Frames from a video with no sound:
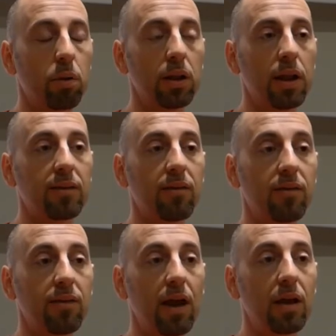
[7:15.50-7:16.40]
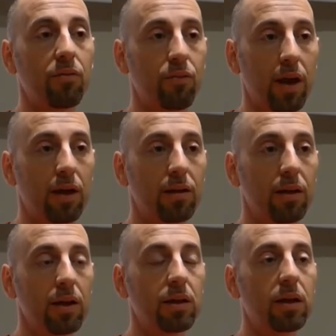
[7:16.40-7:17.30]
But as a side effect,
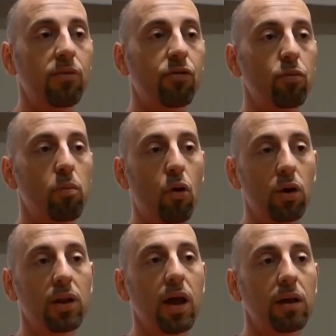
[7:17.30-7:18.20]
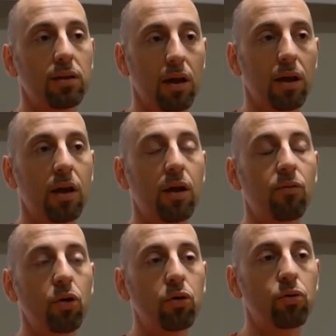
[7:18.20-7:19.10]
it gives you more data
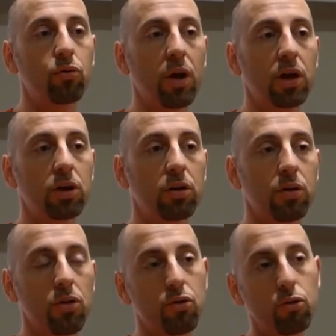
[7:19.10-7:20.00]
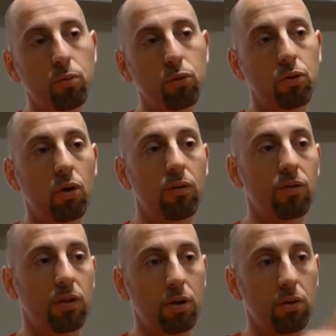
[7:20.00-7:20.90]
for you to measure the throughput
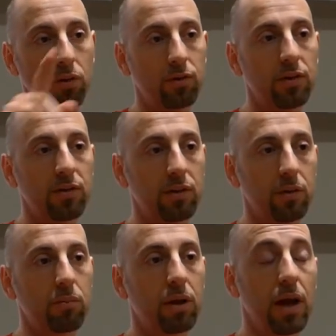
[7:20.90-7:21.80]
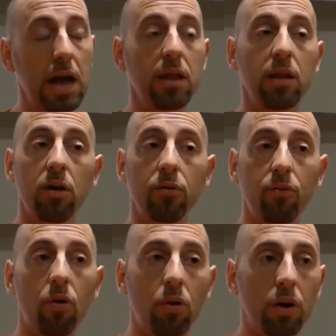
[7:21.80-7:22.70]
of the whole system, and
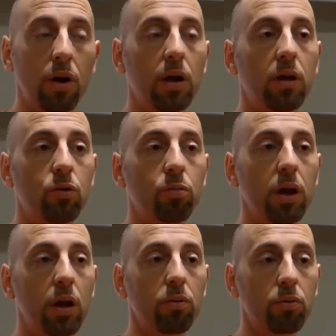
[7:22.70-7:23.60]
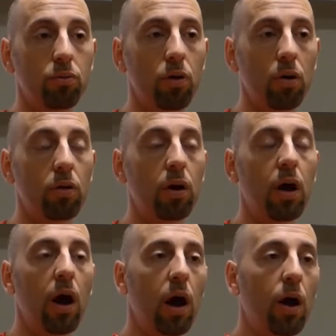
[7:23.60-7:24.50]
therefore to be able to know
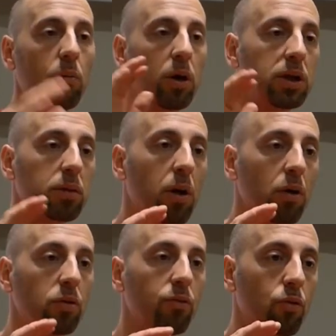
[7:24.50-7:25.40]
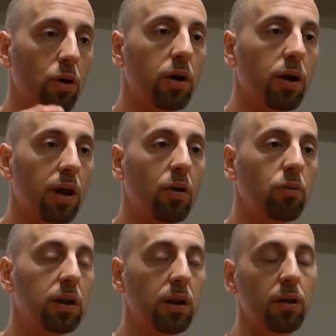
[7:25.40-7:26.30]
how much amount of work can
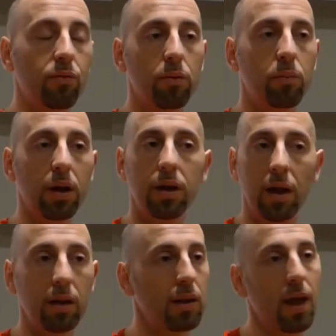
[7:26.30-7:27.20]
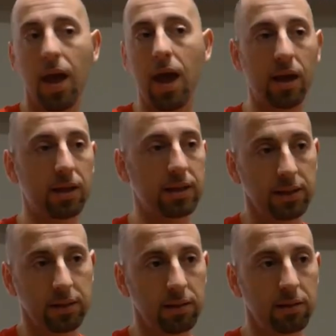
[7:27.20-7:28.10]
we deliver by date X.